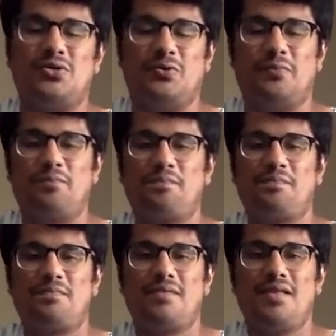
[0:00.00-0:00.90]
Right?
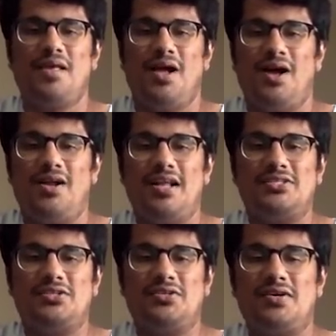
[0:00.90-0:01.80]
So it
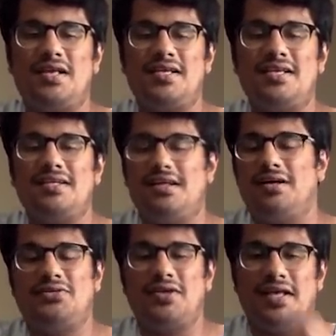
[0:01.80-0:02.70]
is all about you
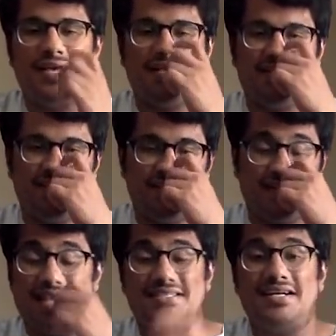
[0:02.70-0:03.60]
play it fast or
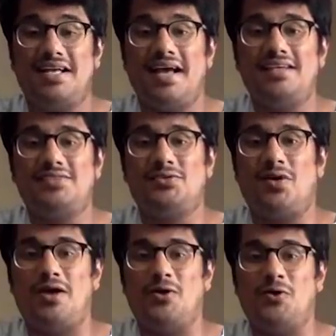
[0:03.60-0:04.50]
slow.
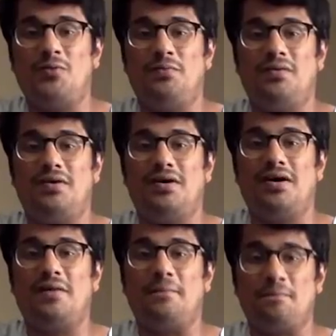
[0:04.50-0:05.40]
Alright, so
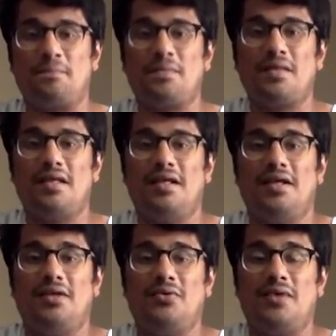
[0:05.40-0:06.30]
today
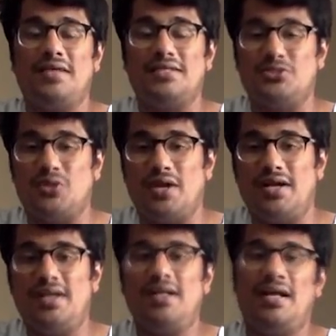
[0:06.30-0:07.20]
that's it,
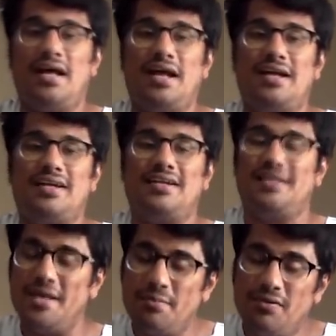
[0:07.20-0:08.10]
guys. So I
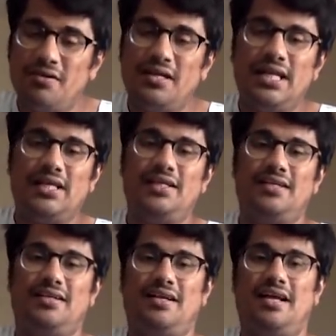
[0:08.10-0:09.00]
hope
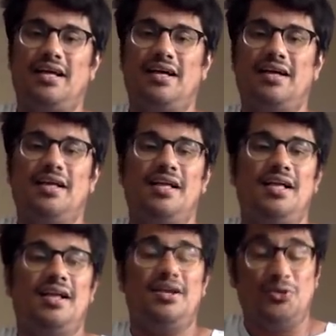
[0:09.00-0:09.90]
you
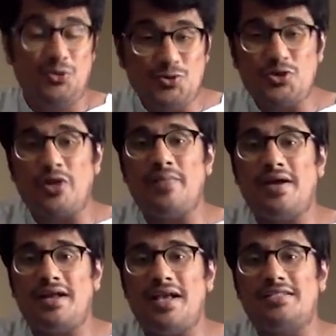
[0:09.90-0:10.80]
guys enjoyed it
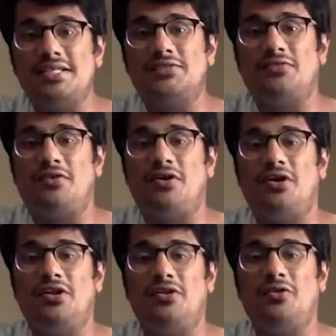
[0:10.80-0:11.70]
and keep
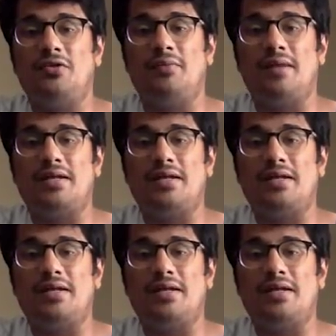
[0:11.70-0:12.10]
learning.